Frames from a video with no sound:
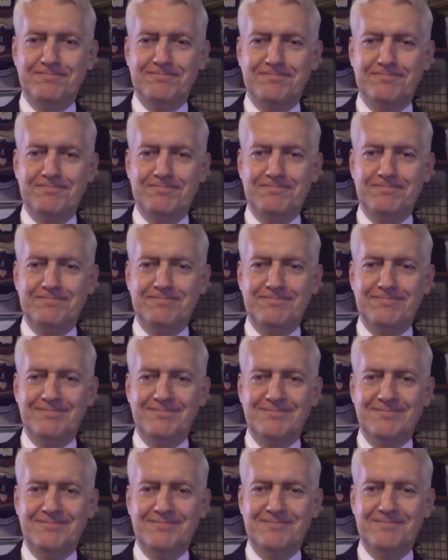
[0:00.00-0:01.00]

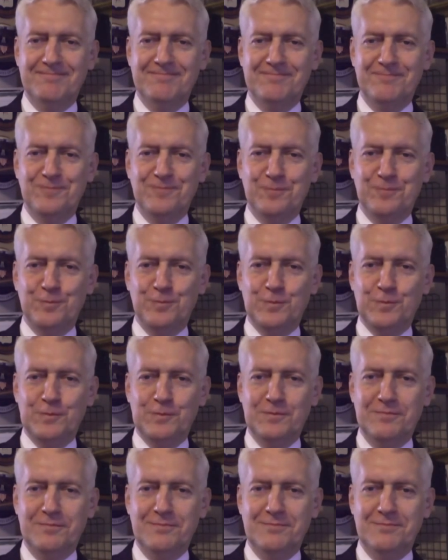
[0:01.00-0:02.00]

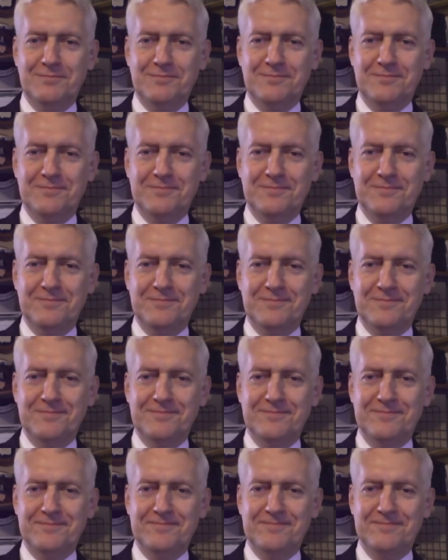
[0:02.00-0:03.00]

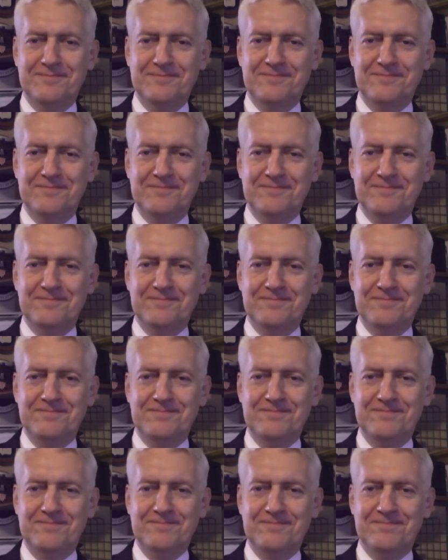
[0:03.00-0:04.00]

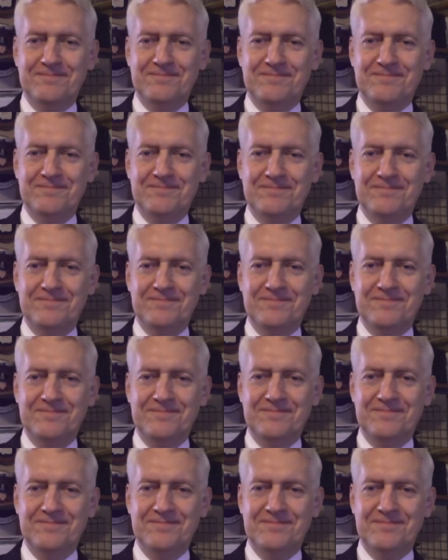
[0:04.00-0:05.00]

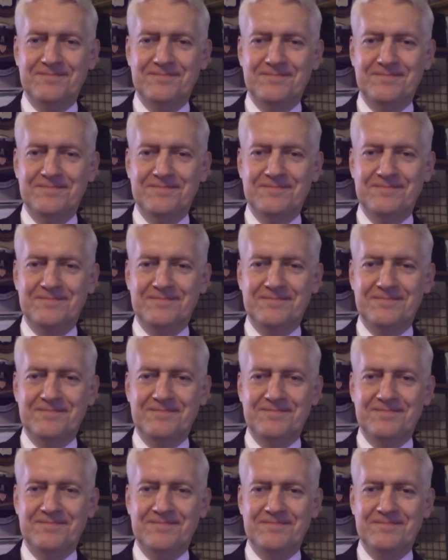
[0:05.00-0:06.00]

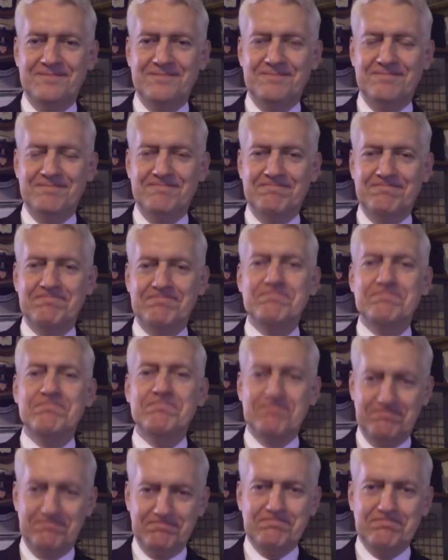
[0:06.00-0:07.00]

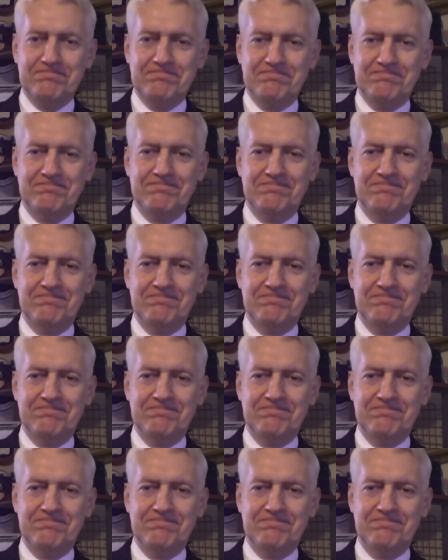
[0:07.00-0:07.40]
(not speaking)